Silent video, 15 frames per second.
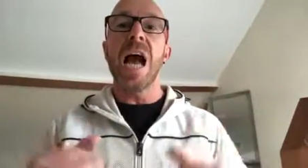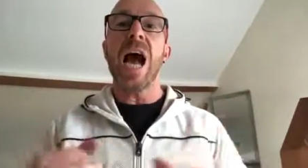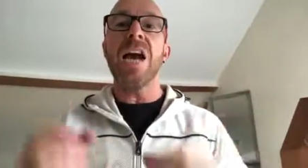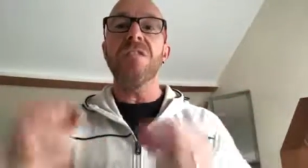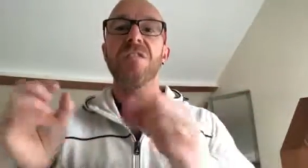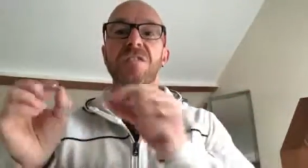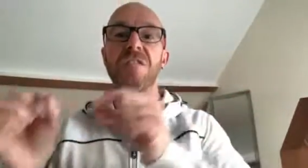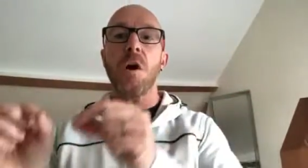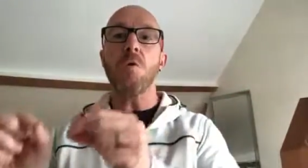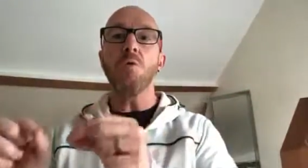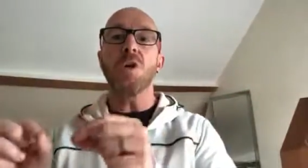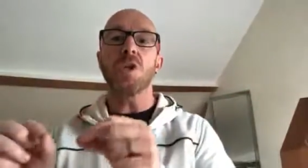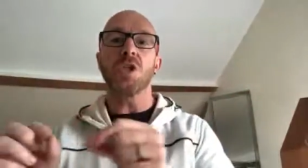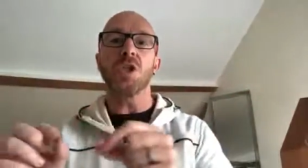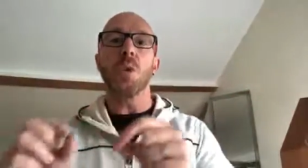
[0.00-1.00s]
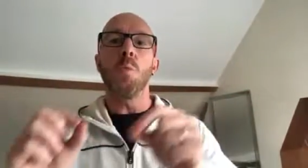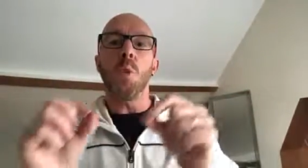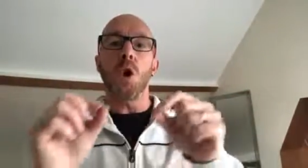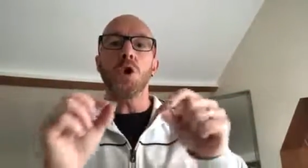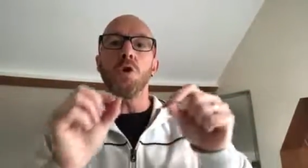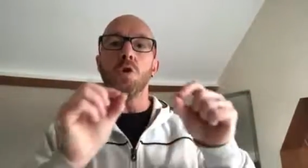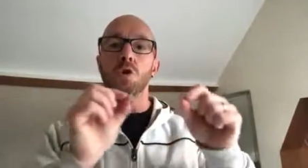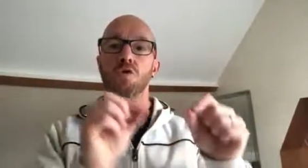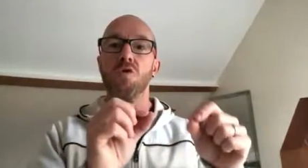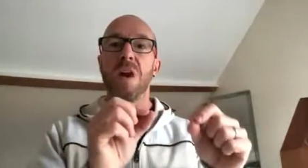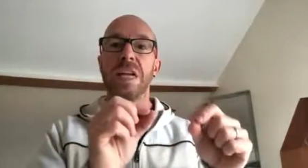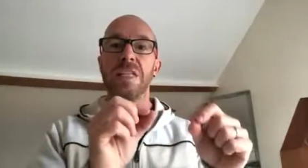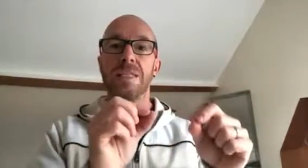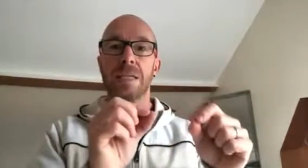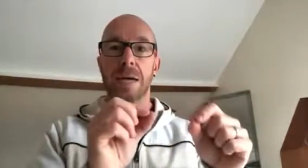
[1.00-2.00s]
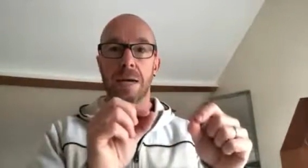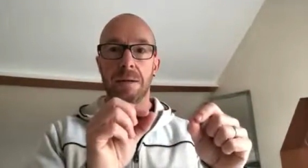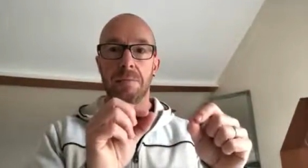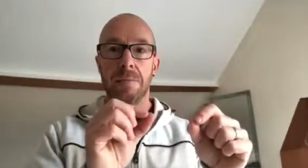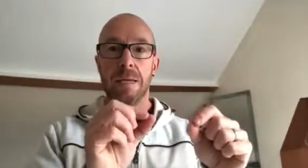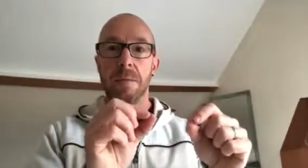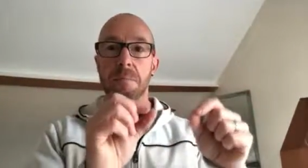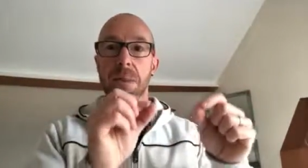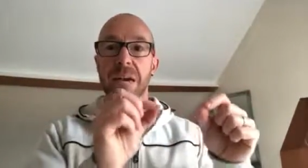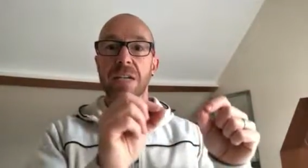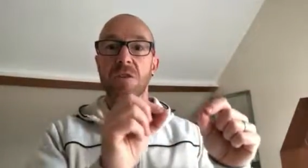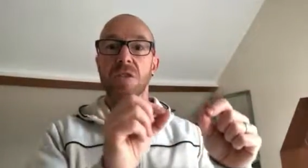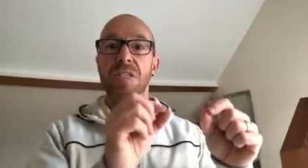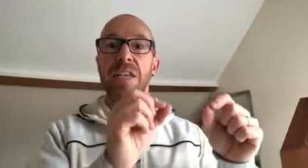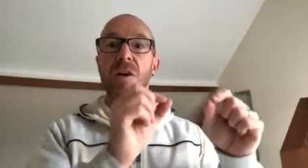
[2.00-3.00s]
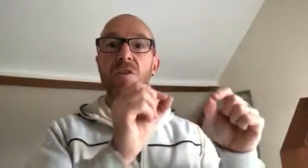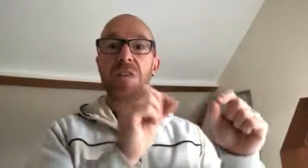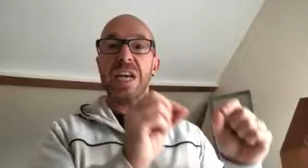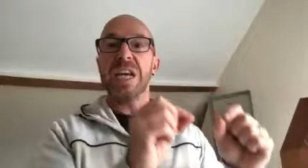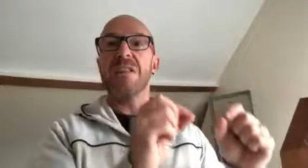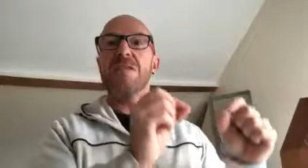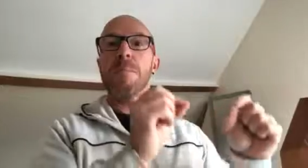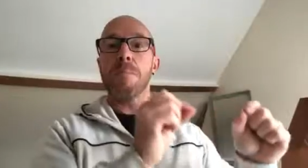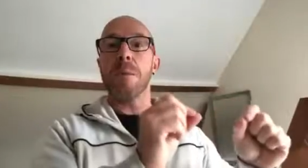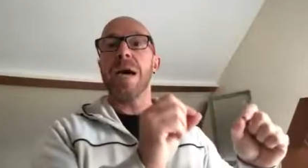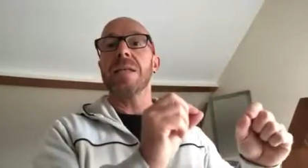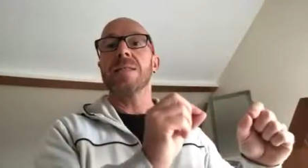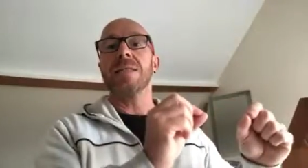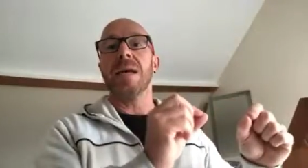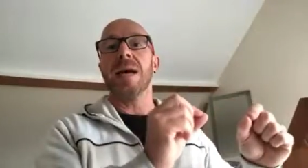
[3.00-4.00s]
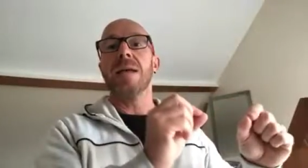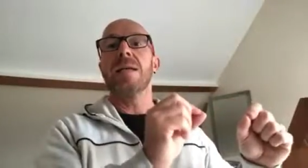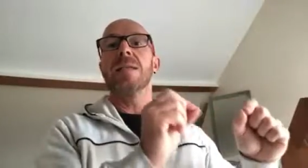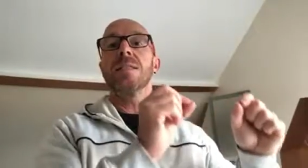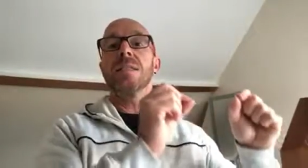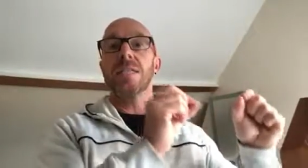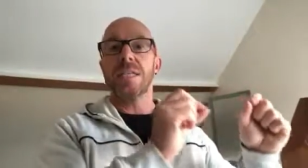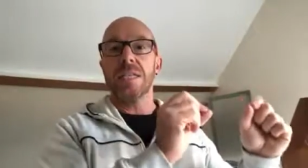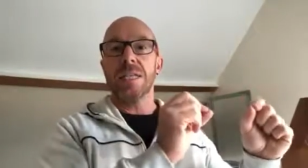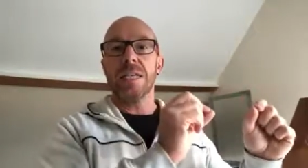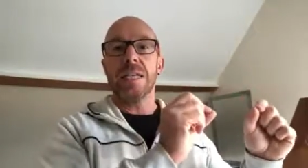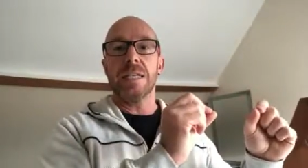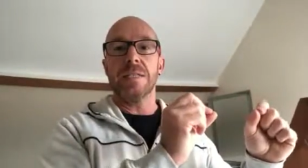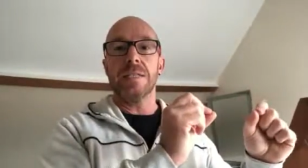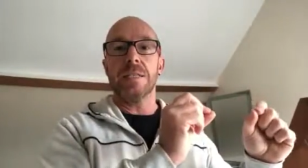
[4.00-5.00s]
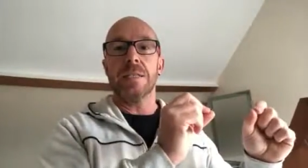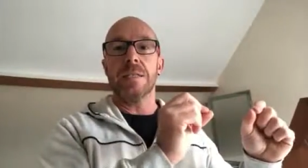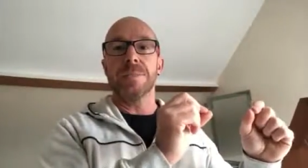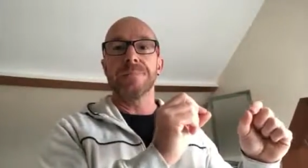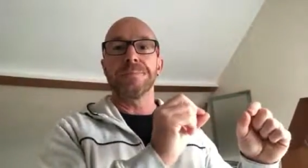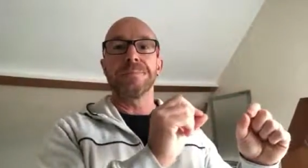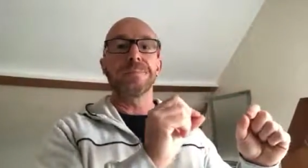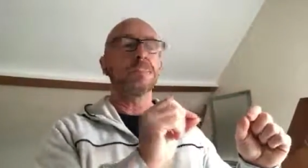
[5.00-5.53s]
and focus on what you're great at and make yourself even better than yesterday.